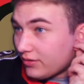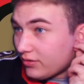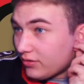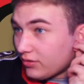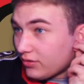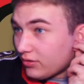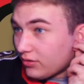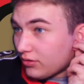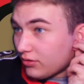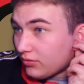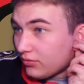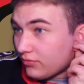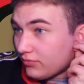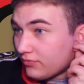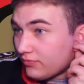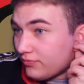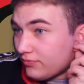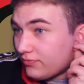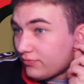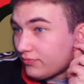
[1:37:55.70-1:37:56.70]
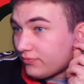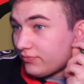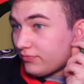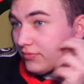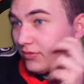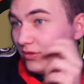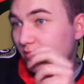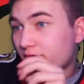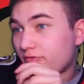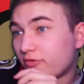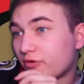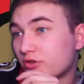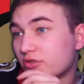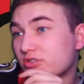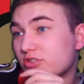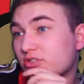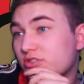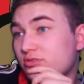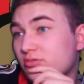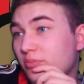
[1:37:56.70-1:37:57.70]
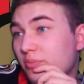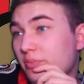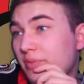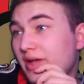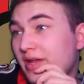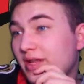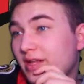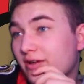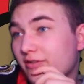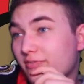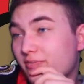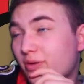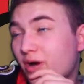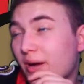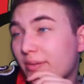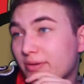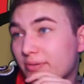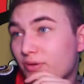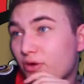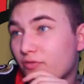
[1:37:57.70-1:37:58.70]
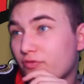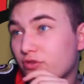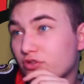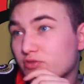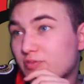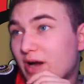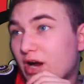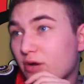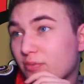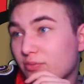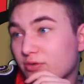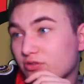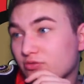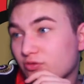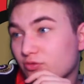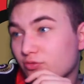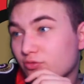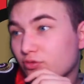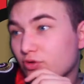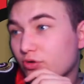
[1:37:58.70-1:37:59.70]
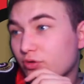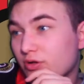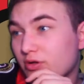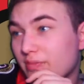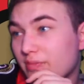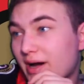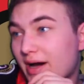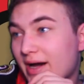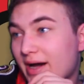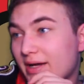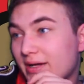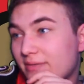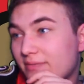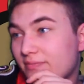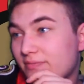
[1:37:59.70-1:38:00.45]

the first minute of probably both of those power plays were ruined by